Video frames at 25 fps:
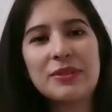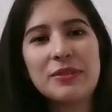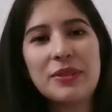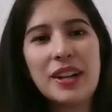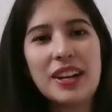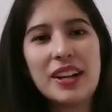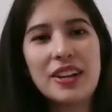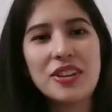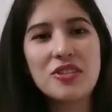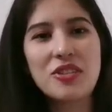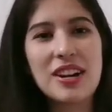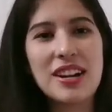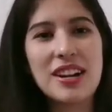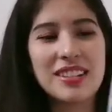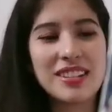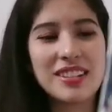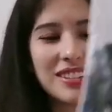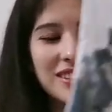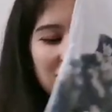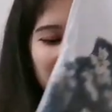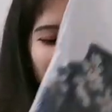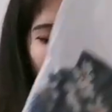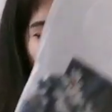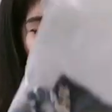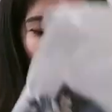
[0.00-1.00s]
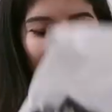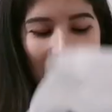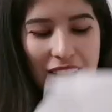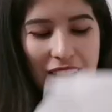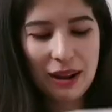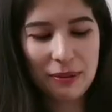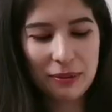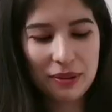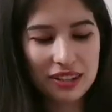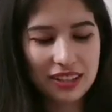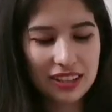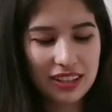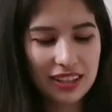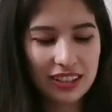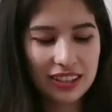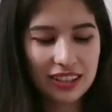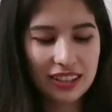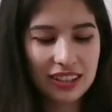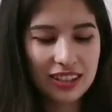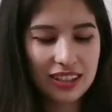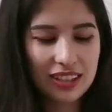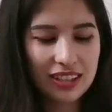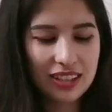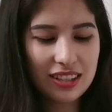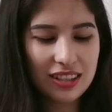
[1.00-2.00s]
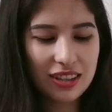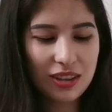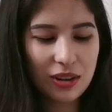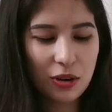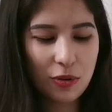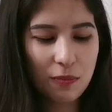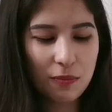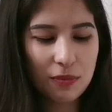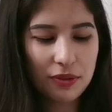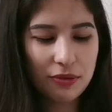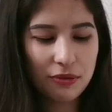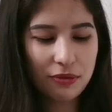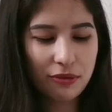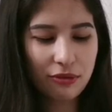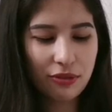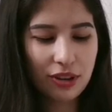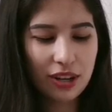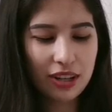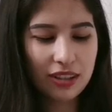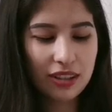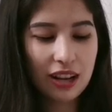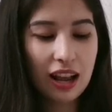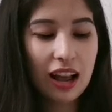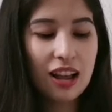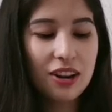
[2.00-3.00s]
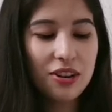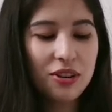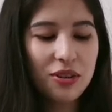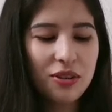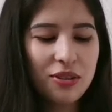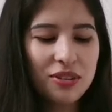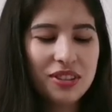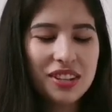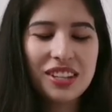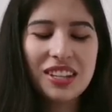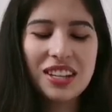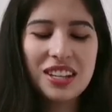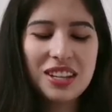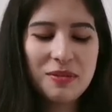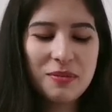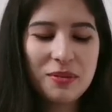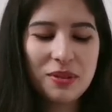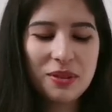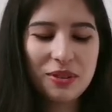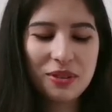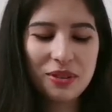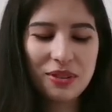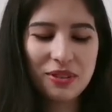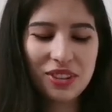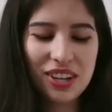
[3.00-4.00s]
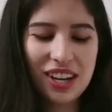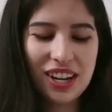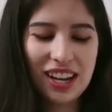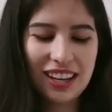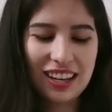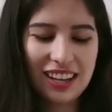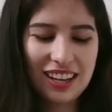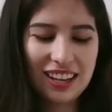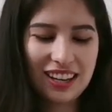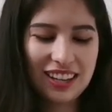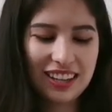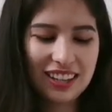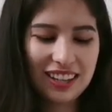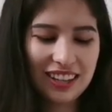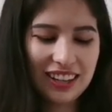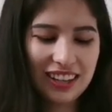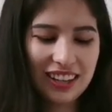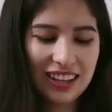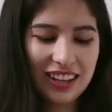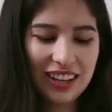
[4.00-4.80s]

We got a dress. I'm guessing. This is the open front. Oh no, it's a kimono jacket.